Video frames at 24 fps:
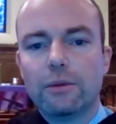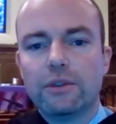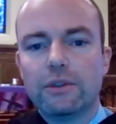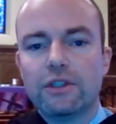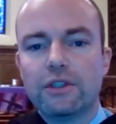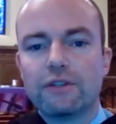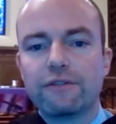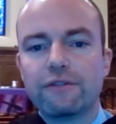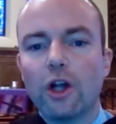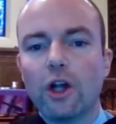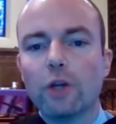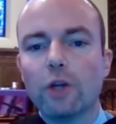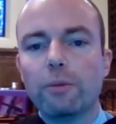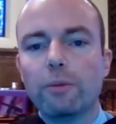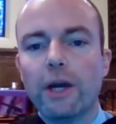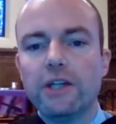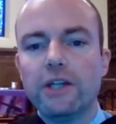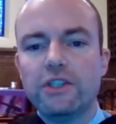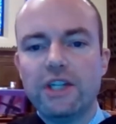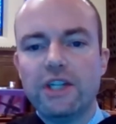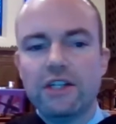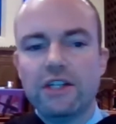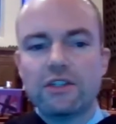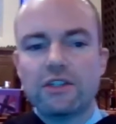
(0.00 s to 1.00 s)
which is followed
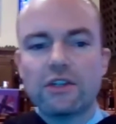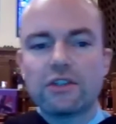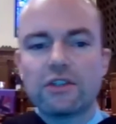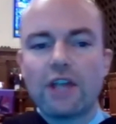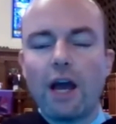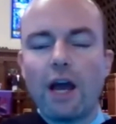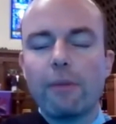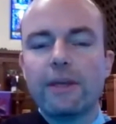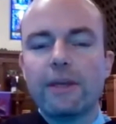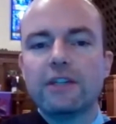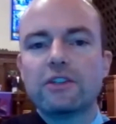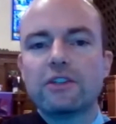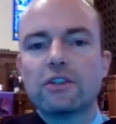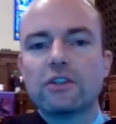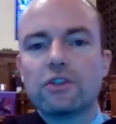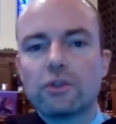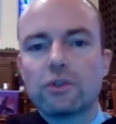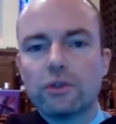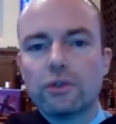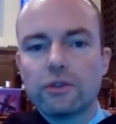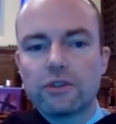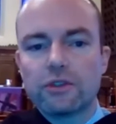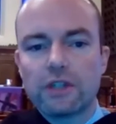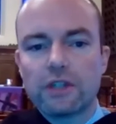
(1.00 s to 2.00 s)
by Jesus coming to
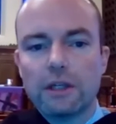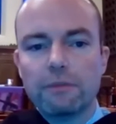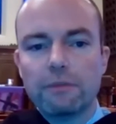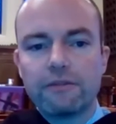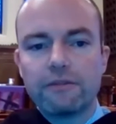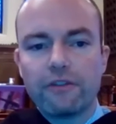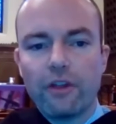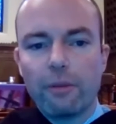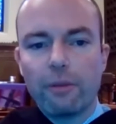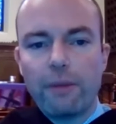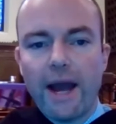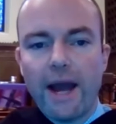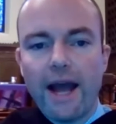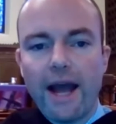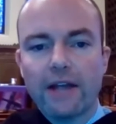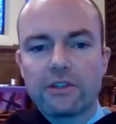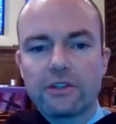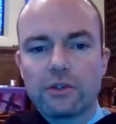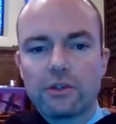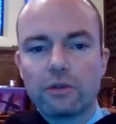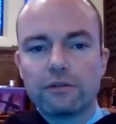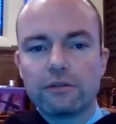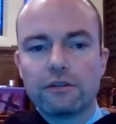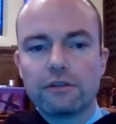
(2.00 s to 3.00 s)
Jerusalem for the
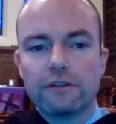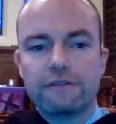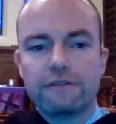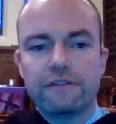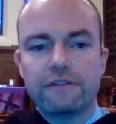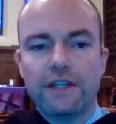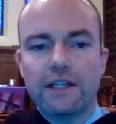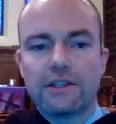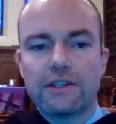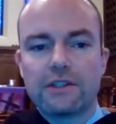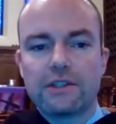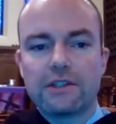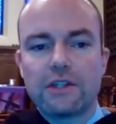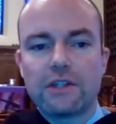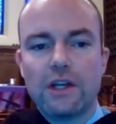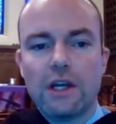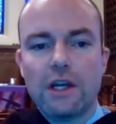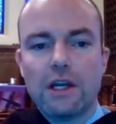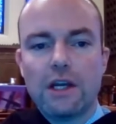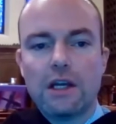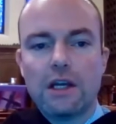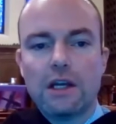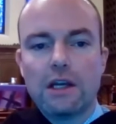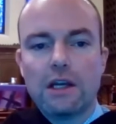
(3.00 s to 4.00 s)
Passover feast,
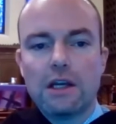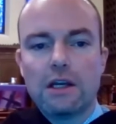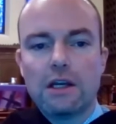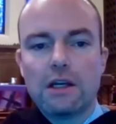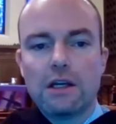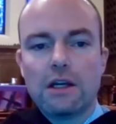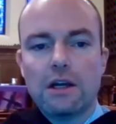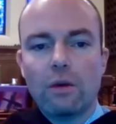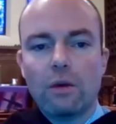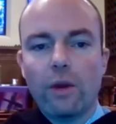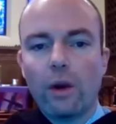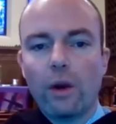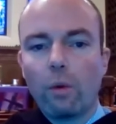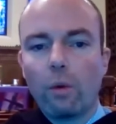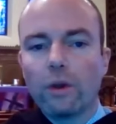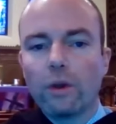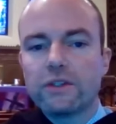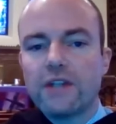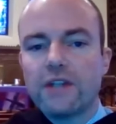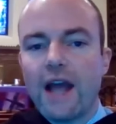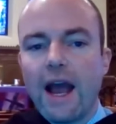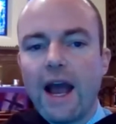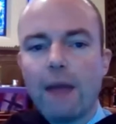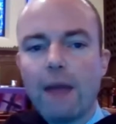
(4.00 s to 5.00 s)
where
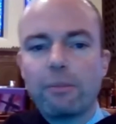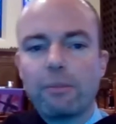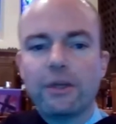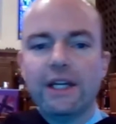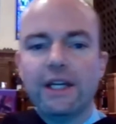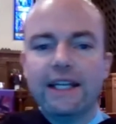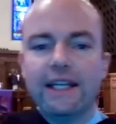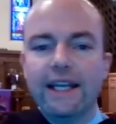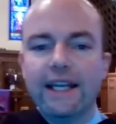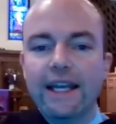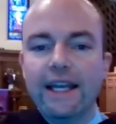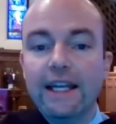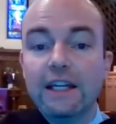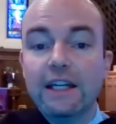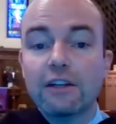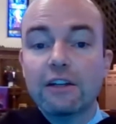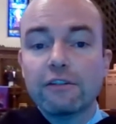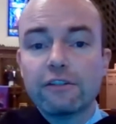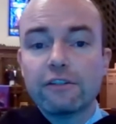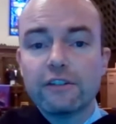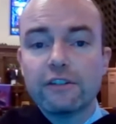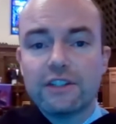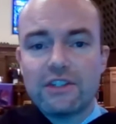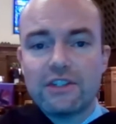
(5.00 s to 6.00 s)
what's happening in
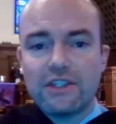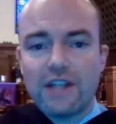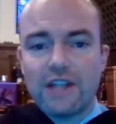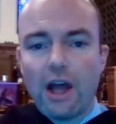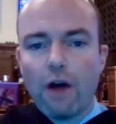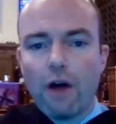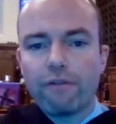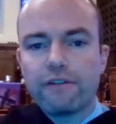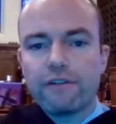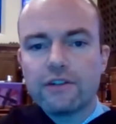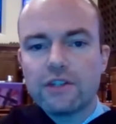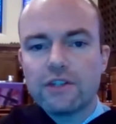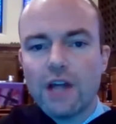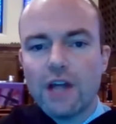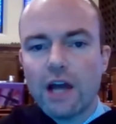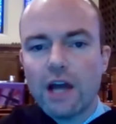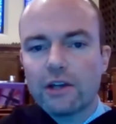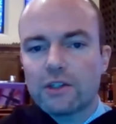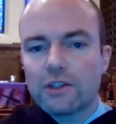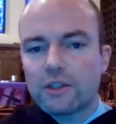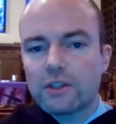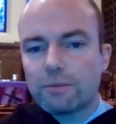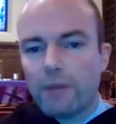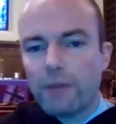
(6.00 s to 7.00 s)
of itself is
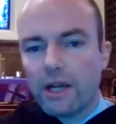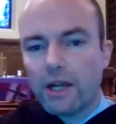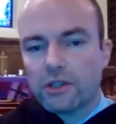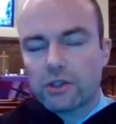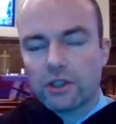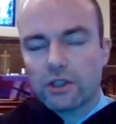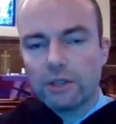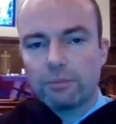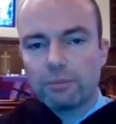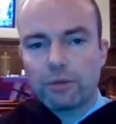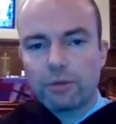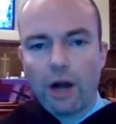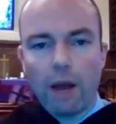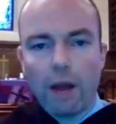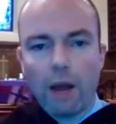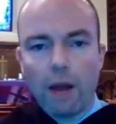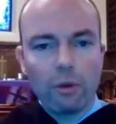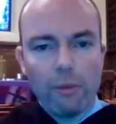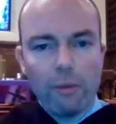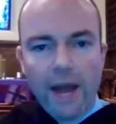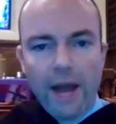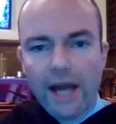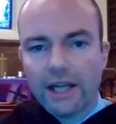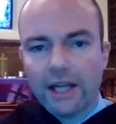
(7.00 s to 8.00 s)
not especially
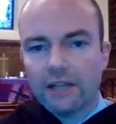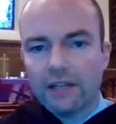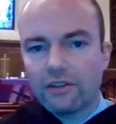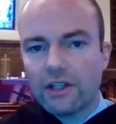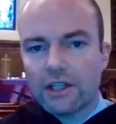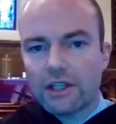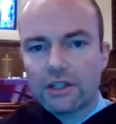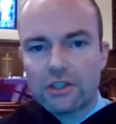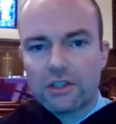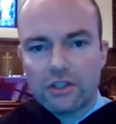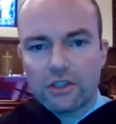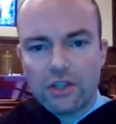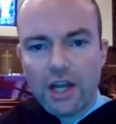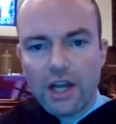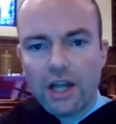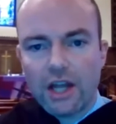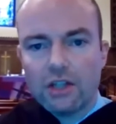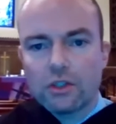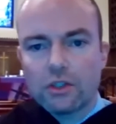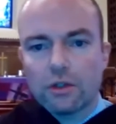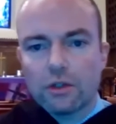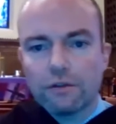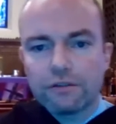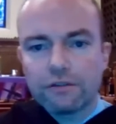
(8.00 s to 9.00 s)
problematic. The
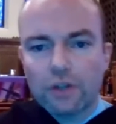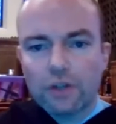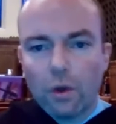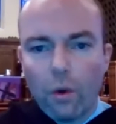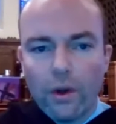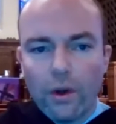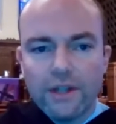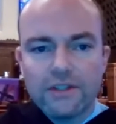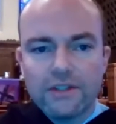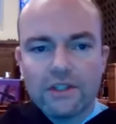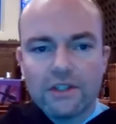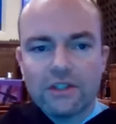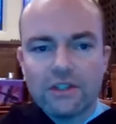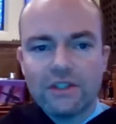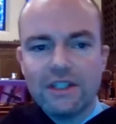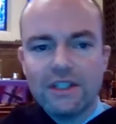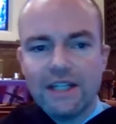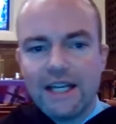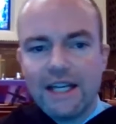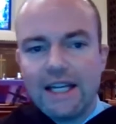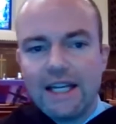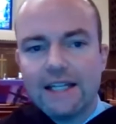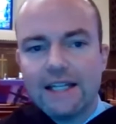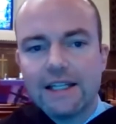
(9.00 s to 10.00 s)
exchange of coins is
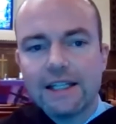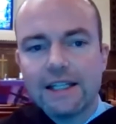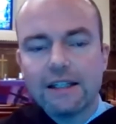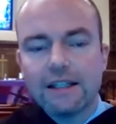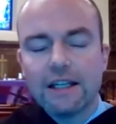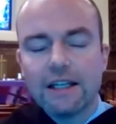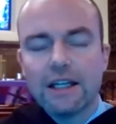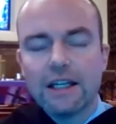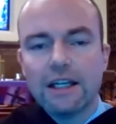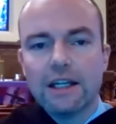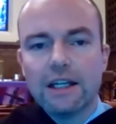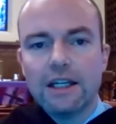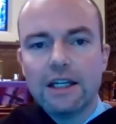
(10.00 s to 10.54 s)
needed